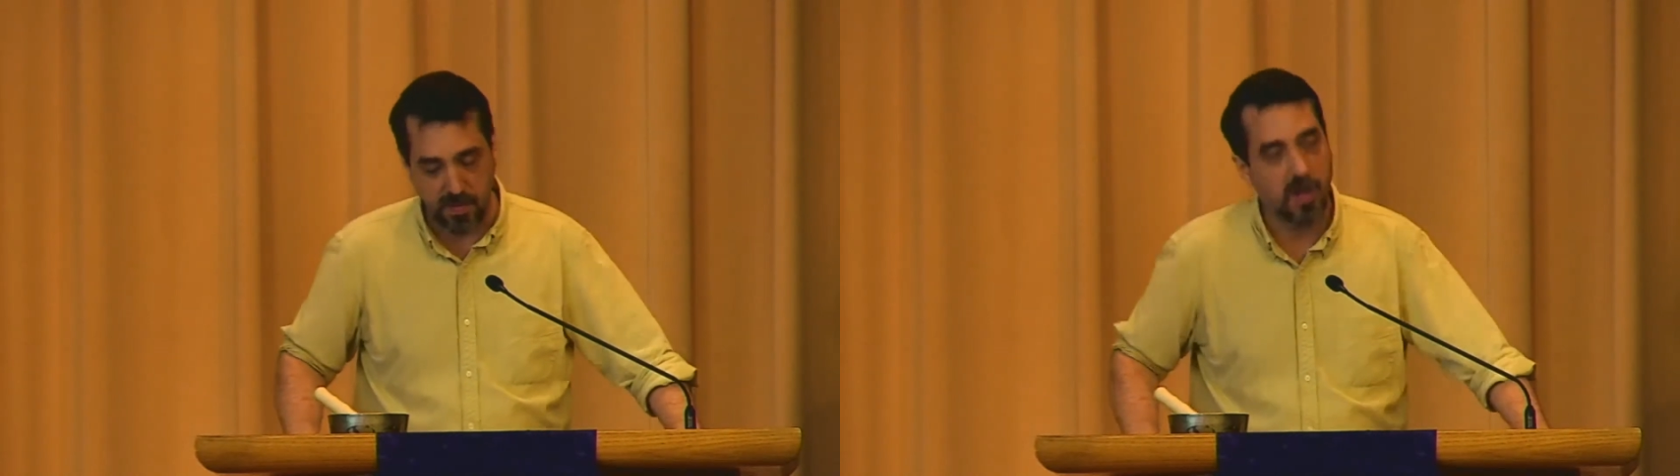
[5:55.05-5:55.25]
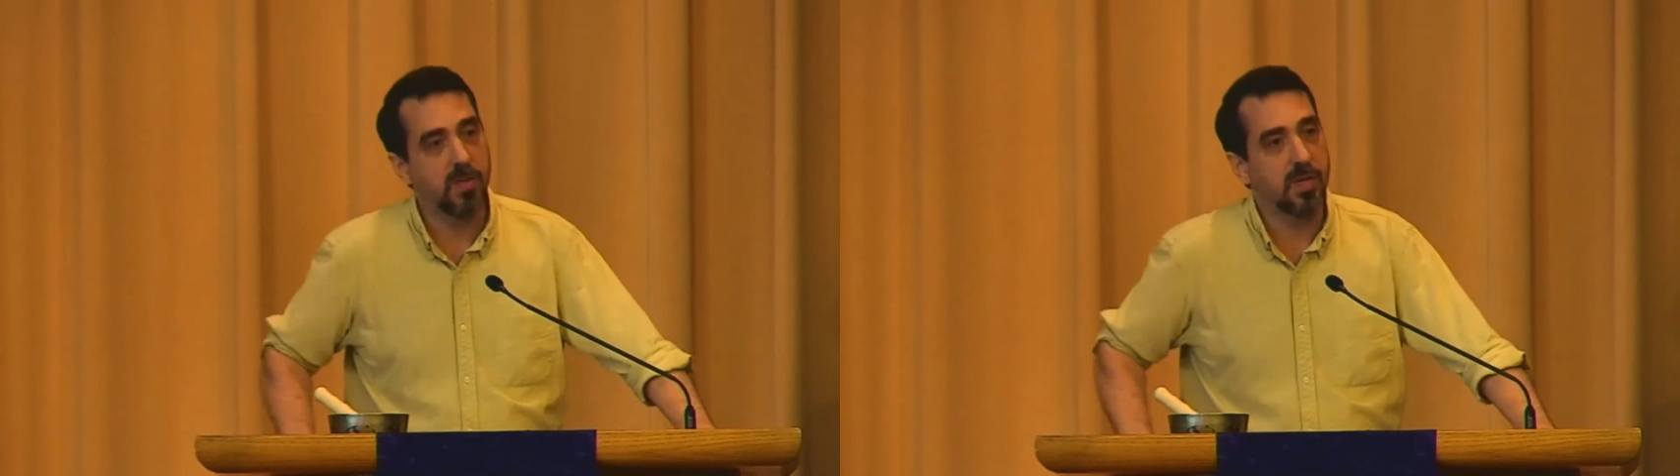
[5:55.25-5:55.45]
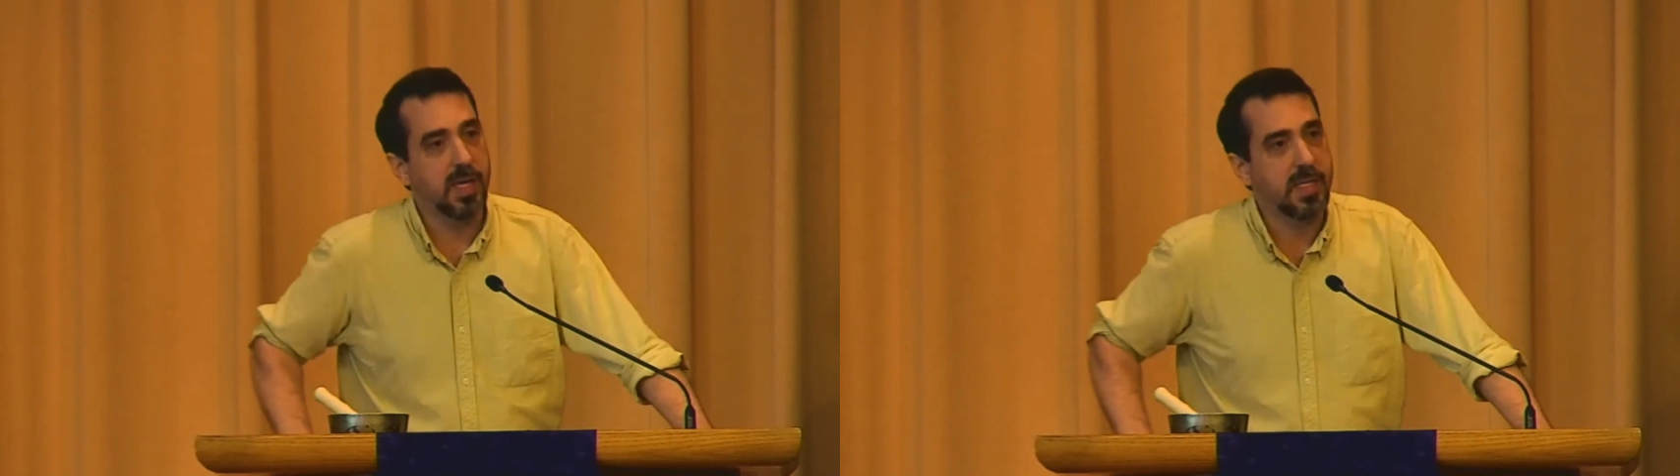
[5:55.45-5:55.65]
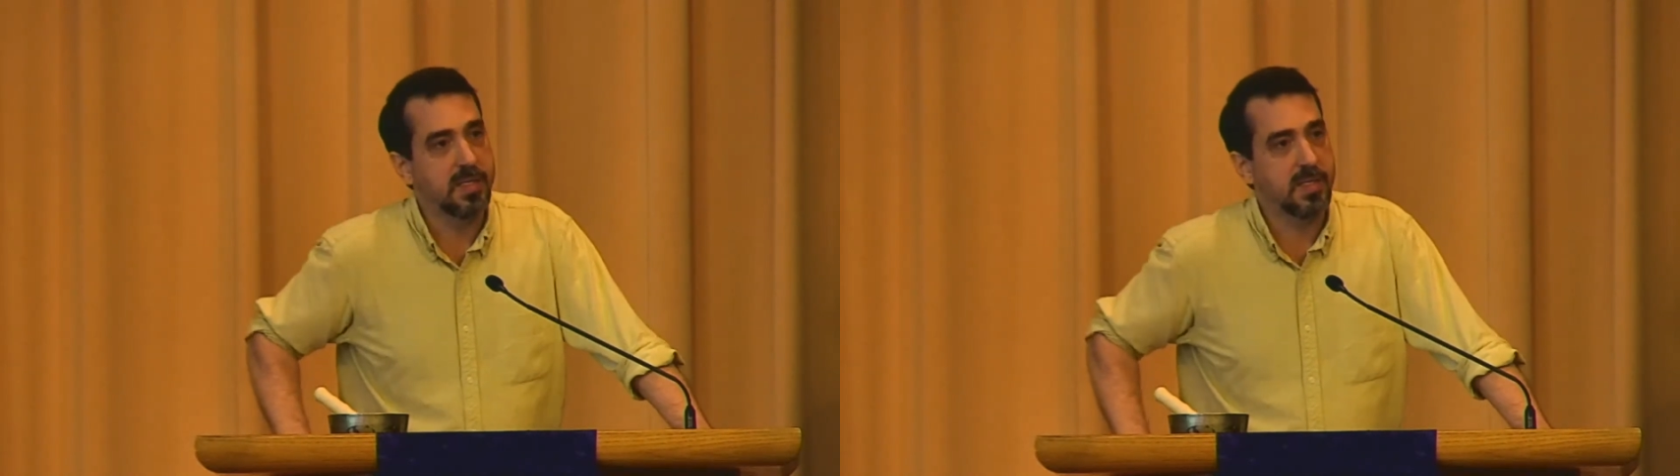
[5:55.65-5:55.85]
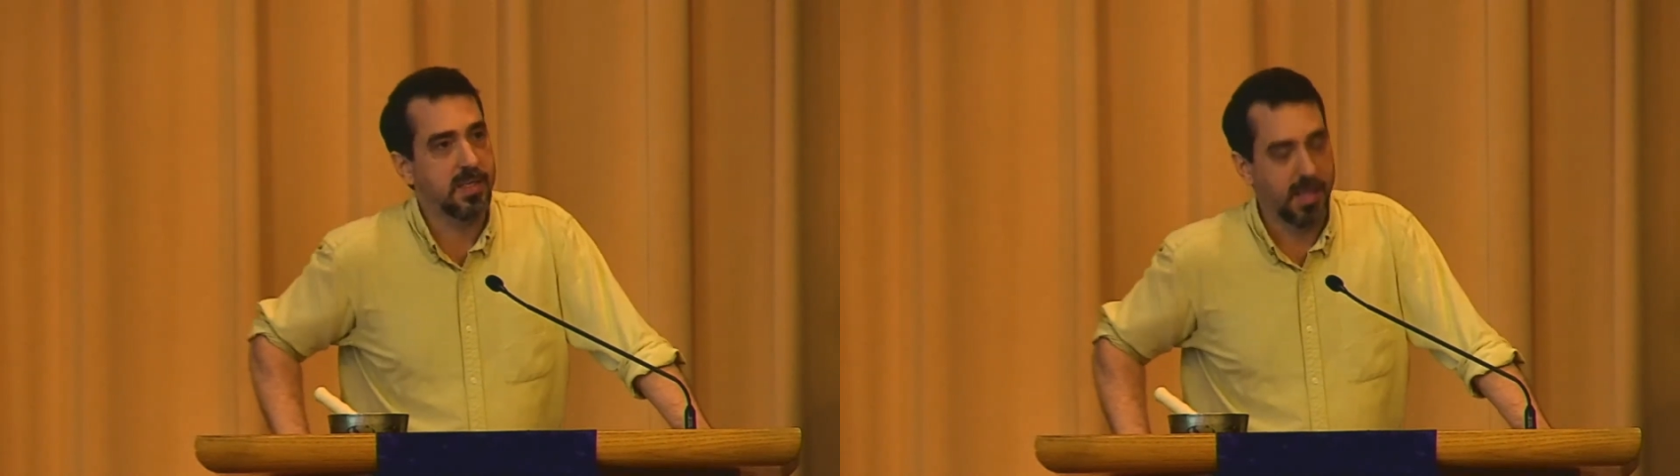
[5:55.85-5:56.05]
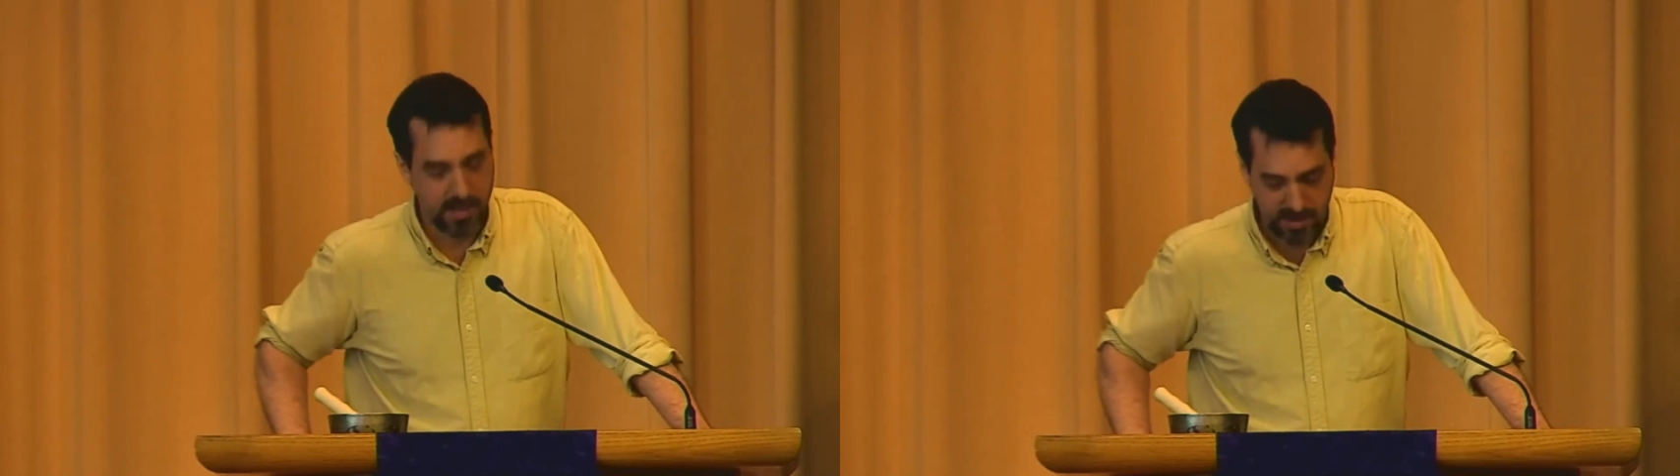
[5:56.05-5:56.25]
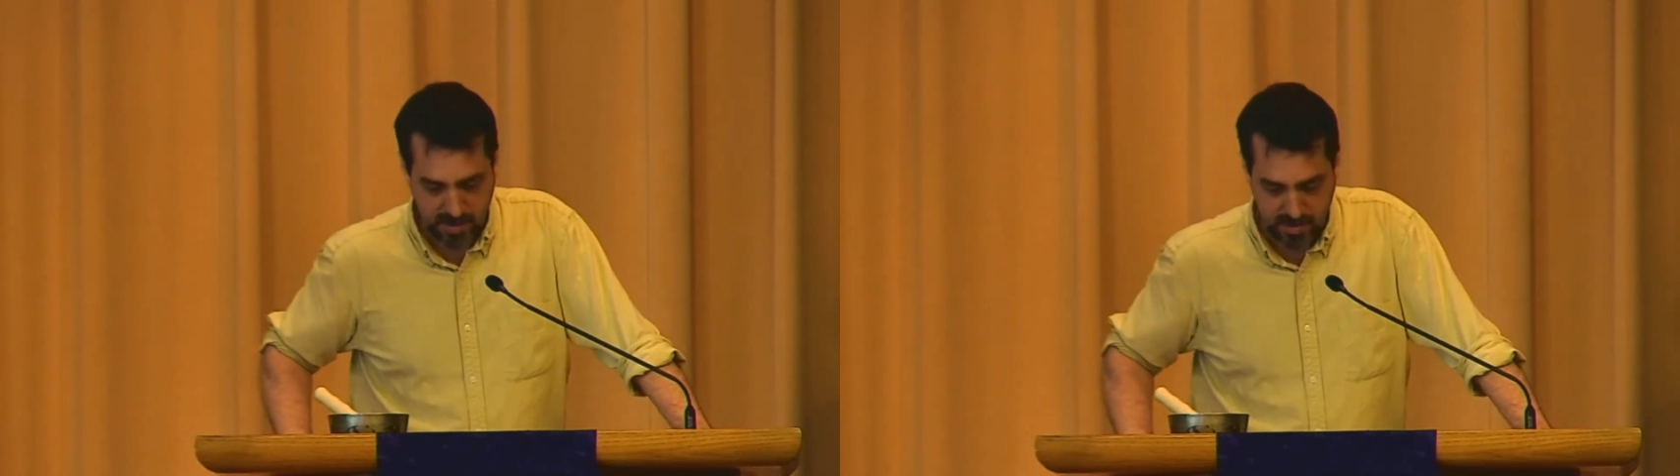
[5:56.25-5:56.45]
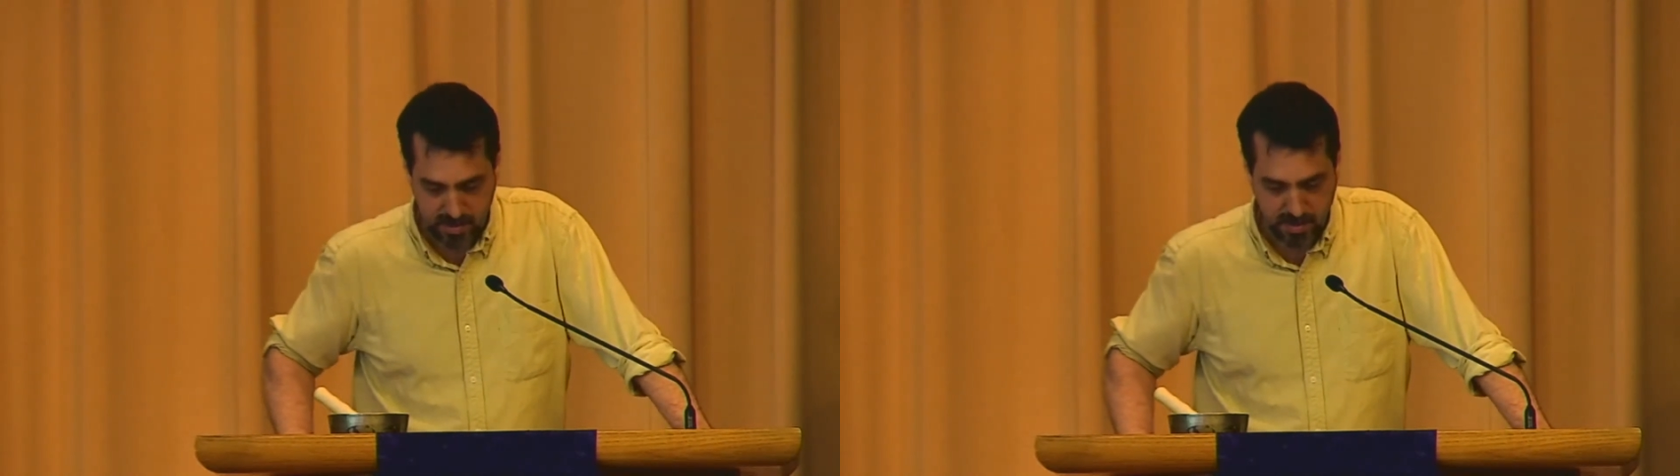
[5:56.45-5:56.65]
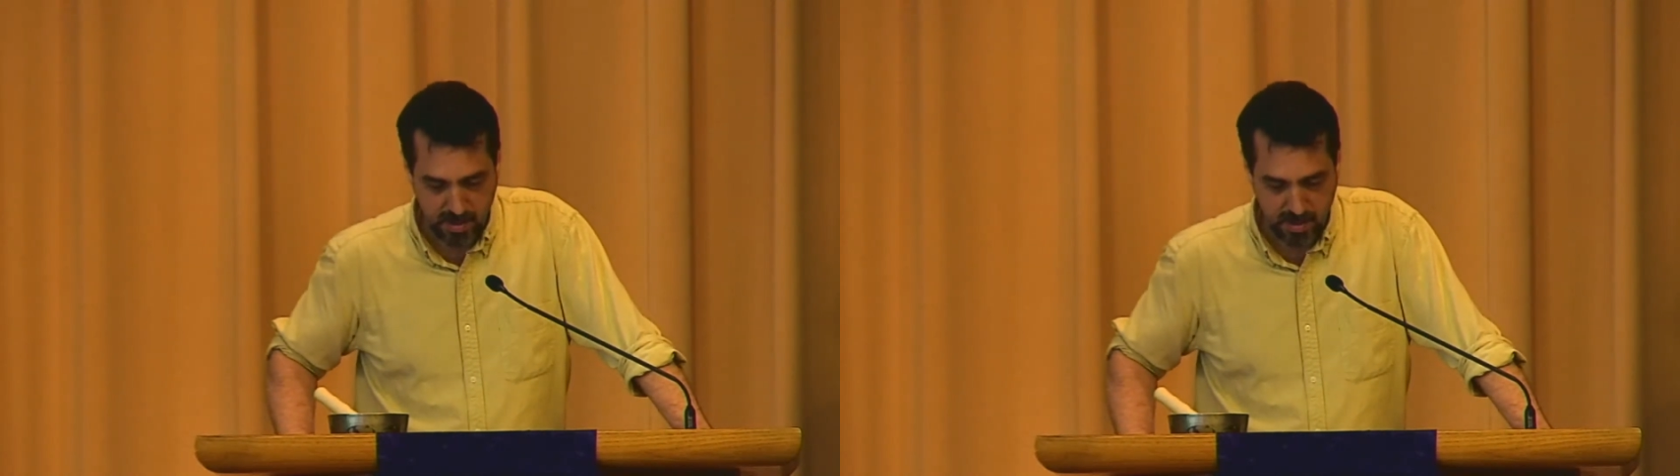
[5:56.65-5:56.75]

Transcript: other cases like these,